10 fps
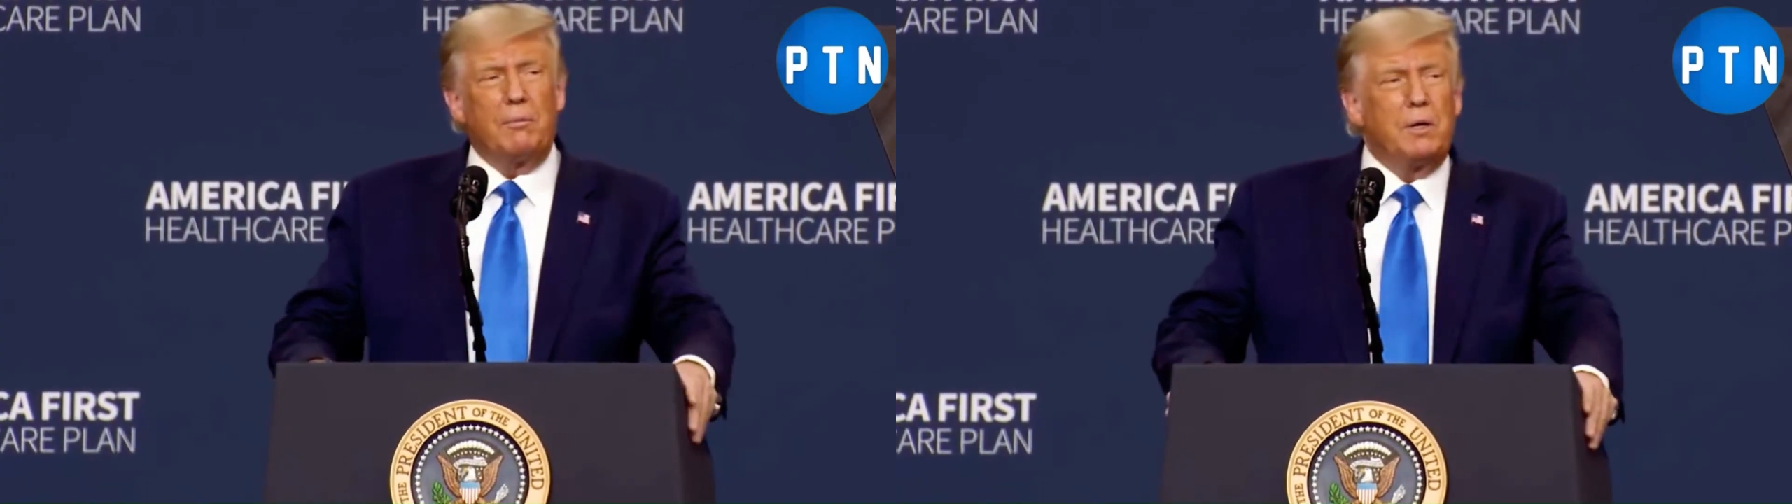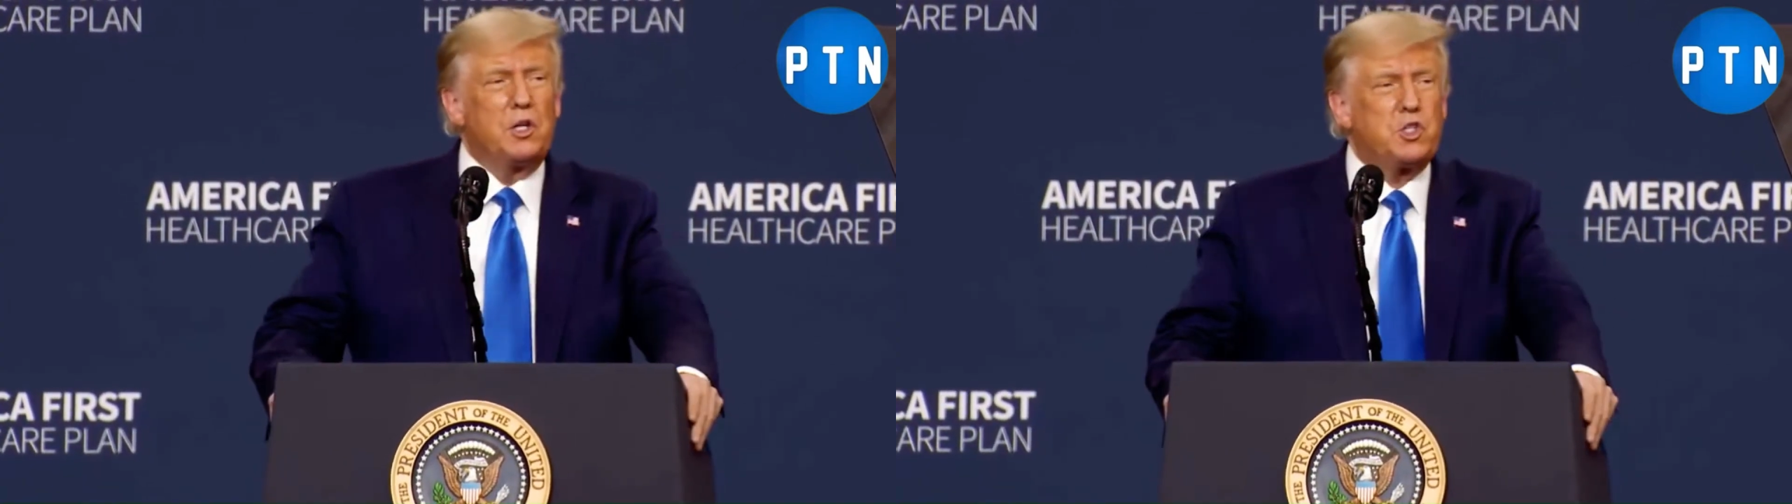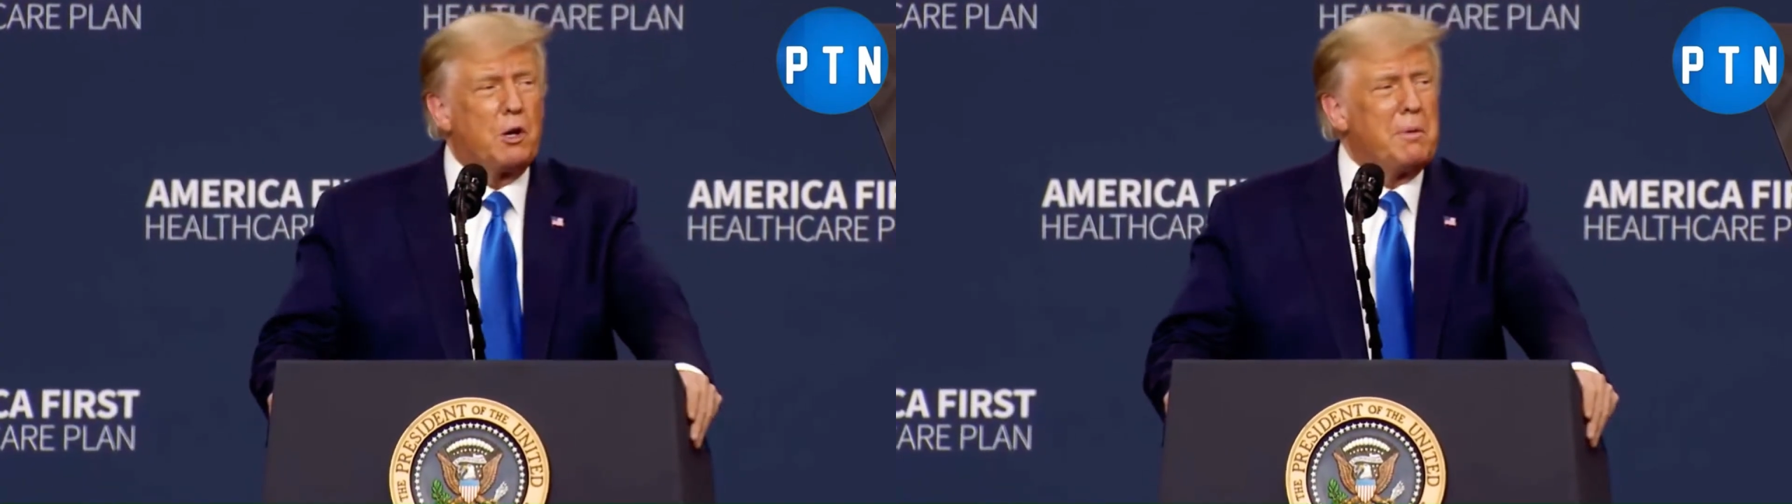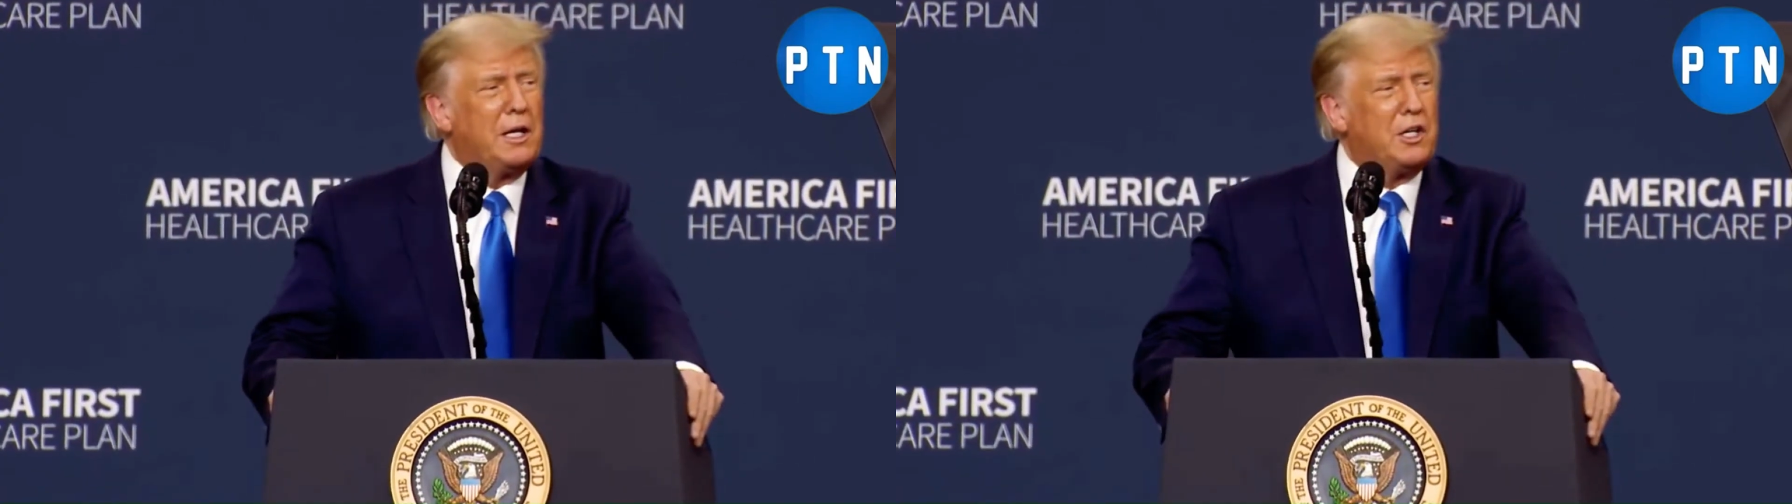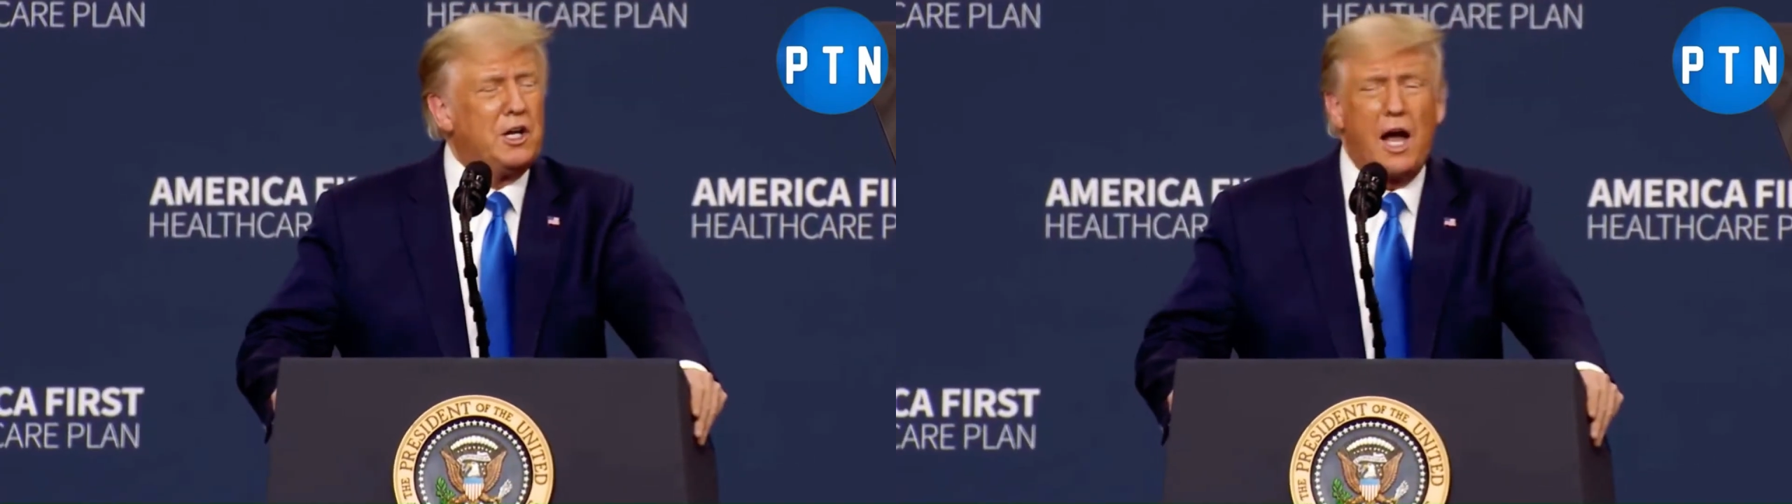to have the
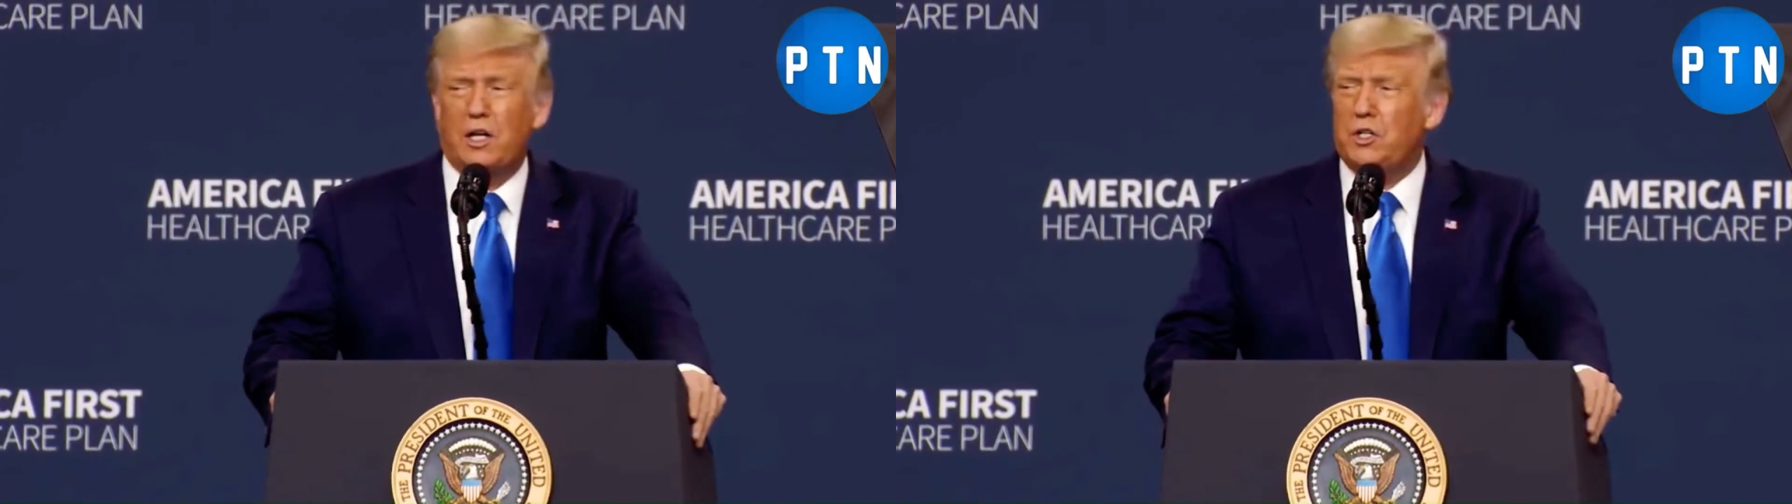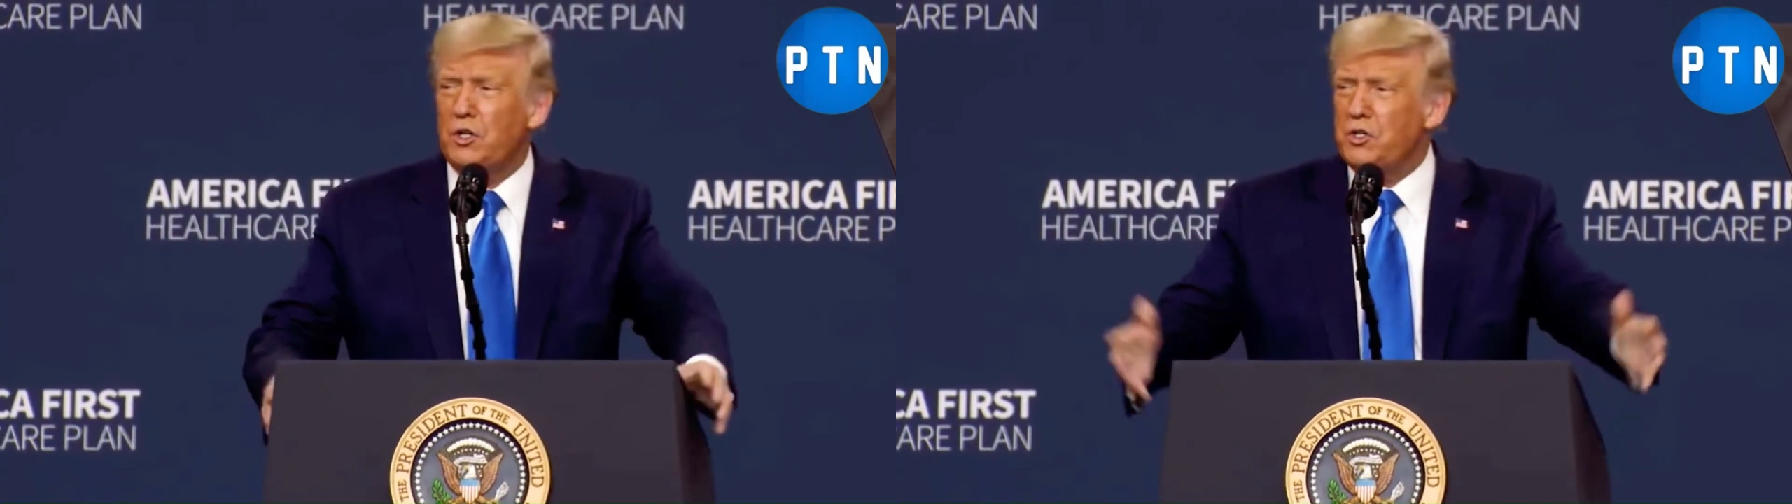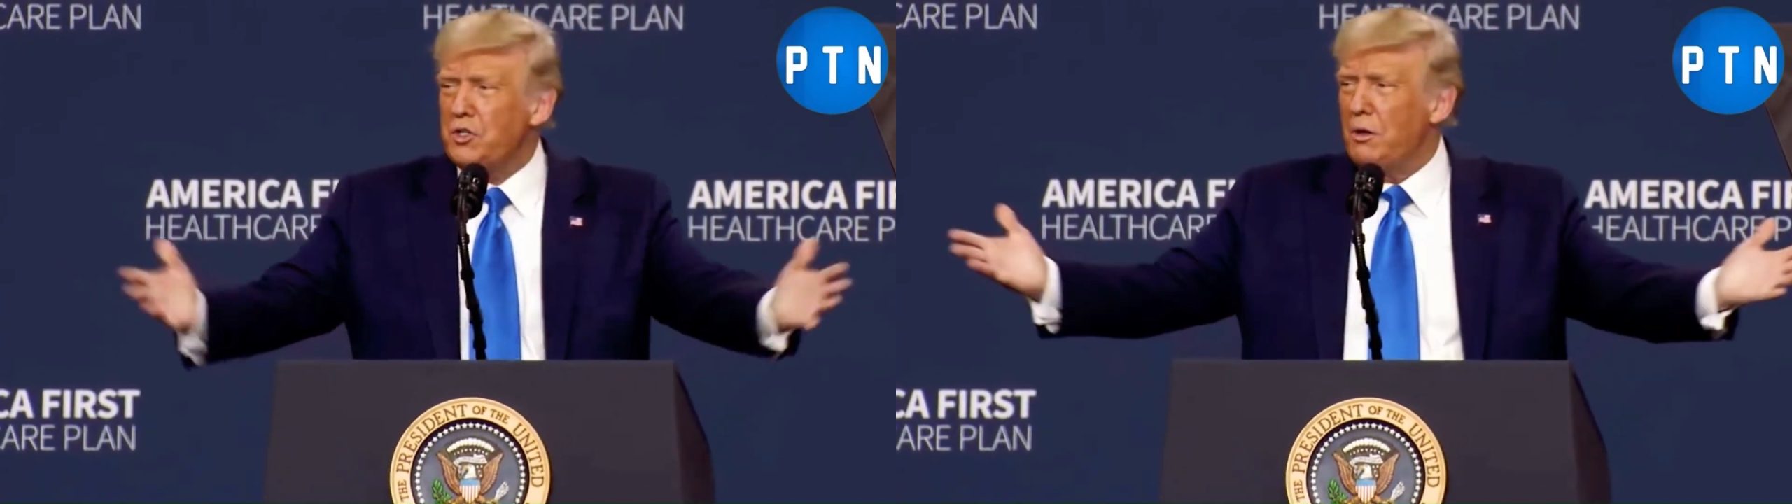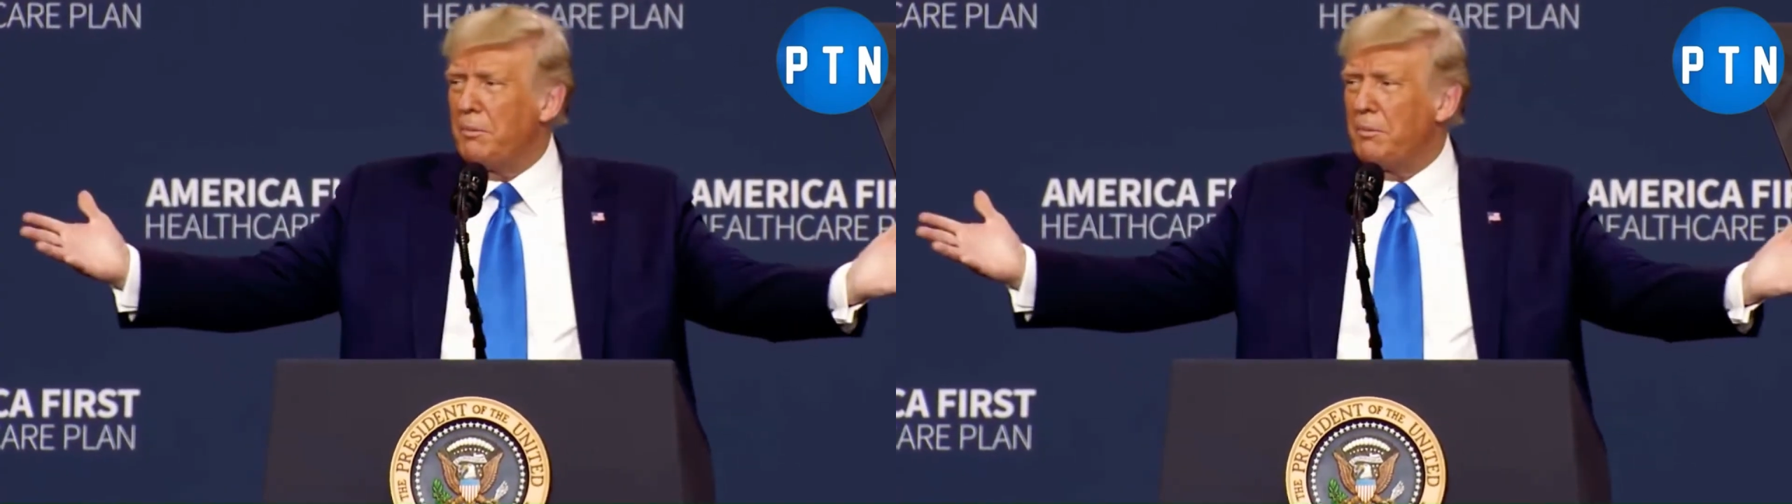insurance company